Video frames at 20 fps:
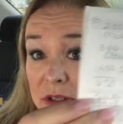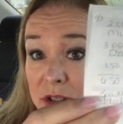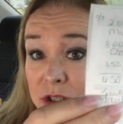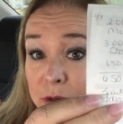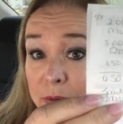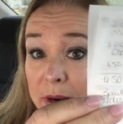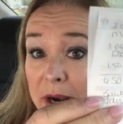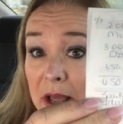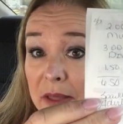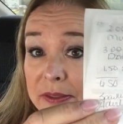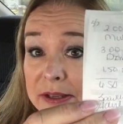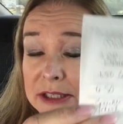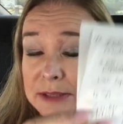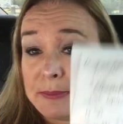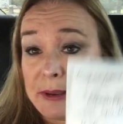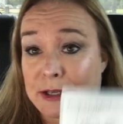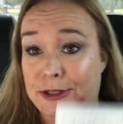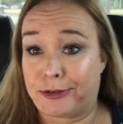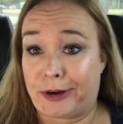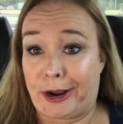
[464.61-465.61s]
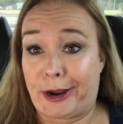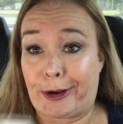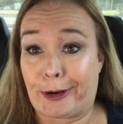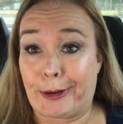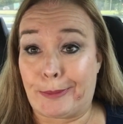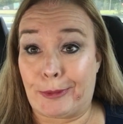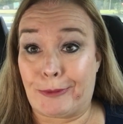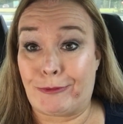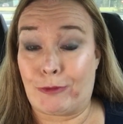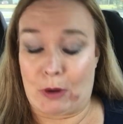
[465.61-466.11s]
doing all this mess right
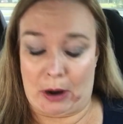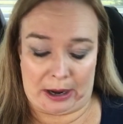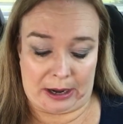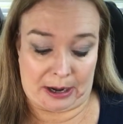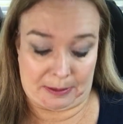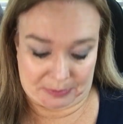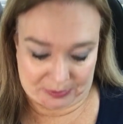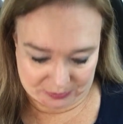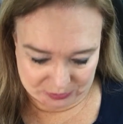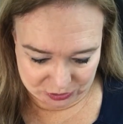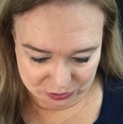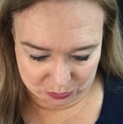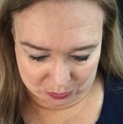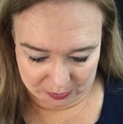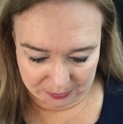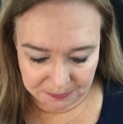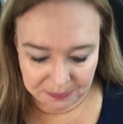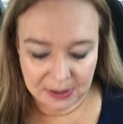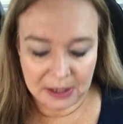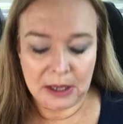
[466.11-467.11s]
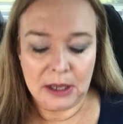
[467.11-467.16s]
here before I come to the store.